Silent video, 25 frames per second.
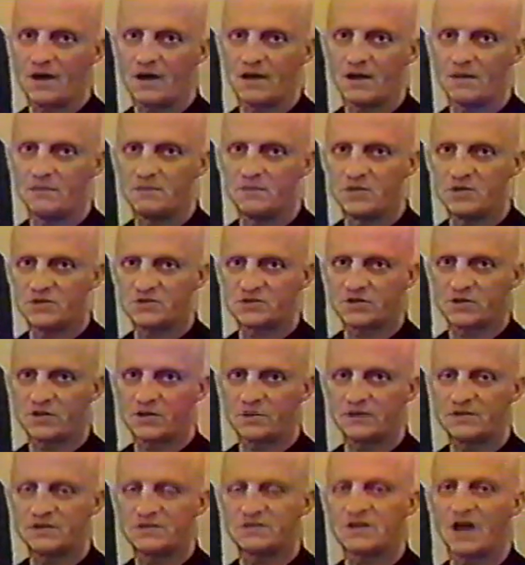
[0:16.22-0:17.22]
I am
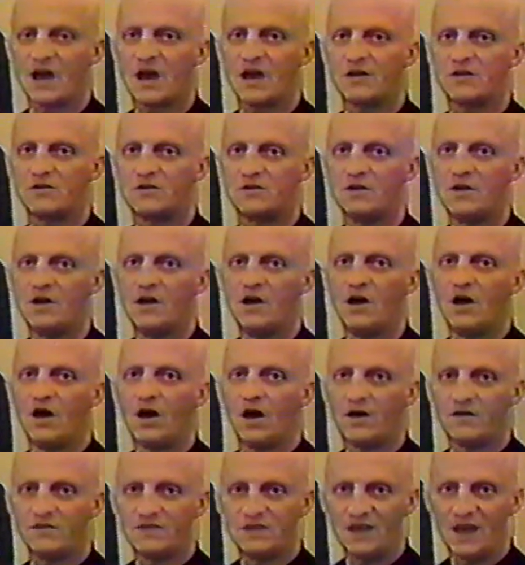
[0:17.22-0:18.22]
musical designer
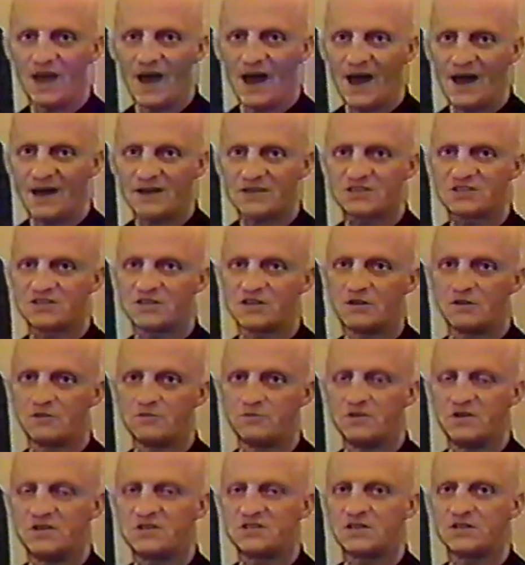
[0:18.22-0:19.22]
of the
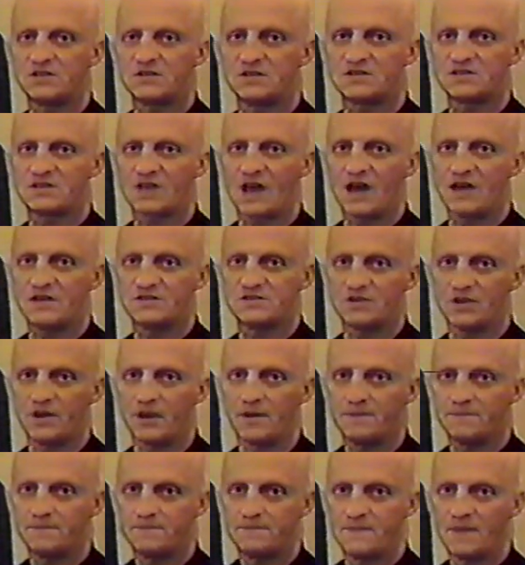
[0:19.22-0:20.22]
Acxel
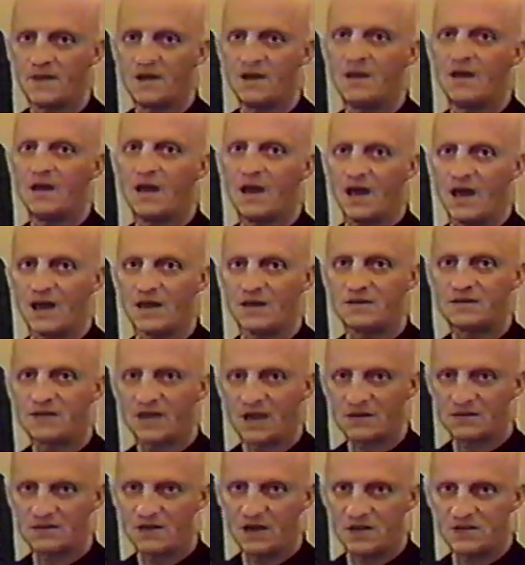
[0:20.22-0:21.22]
re-synthesizer and
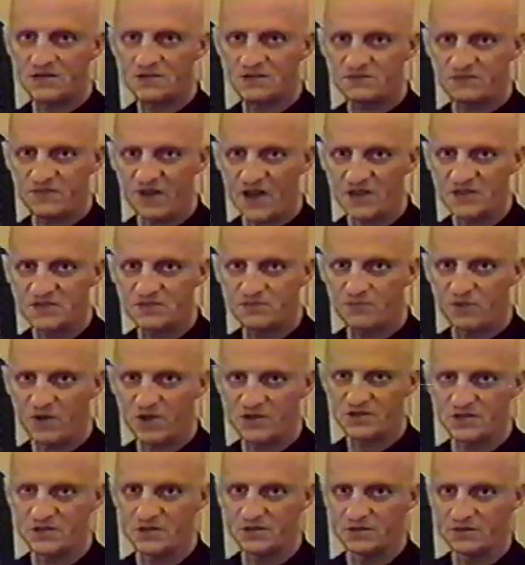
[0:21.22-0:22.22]
Technos Vice
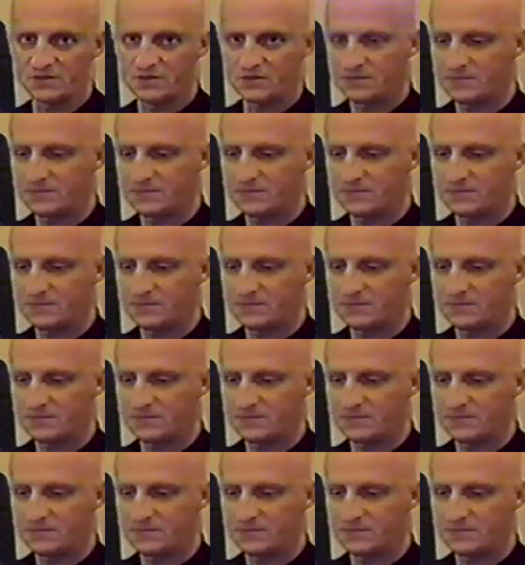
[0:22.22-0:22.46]
President.